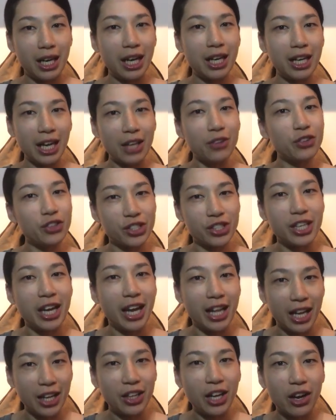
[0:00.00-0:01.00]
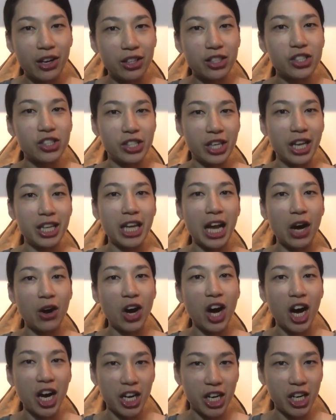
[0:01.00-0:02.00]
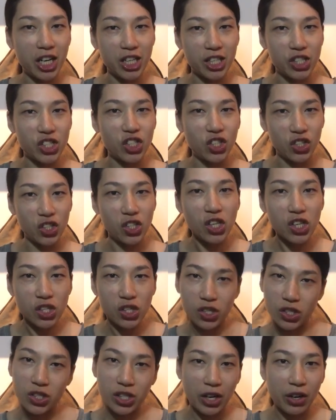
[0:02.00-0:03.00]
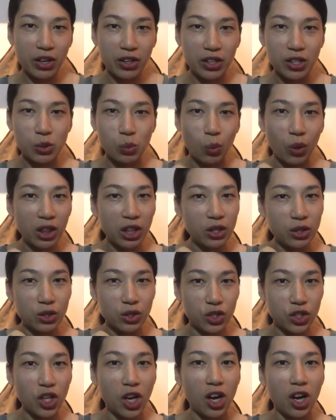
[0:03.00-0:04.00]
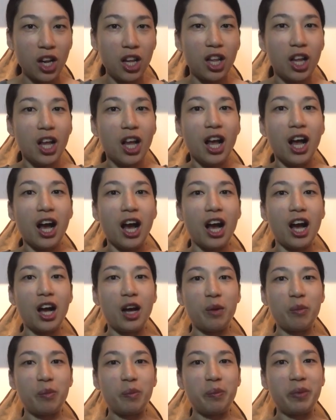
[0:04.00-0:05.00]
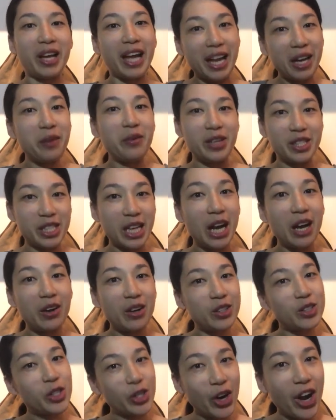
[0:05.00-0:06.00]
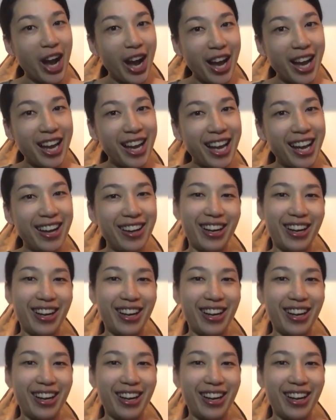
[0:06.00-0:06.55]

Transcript: I now understand how hard it is to stare at this one little dot. But anyways, I'll try.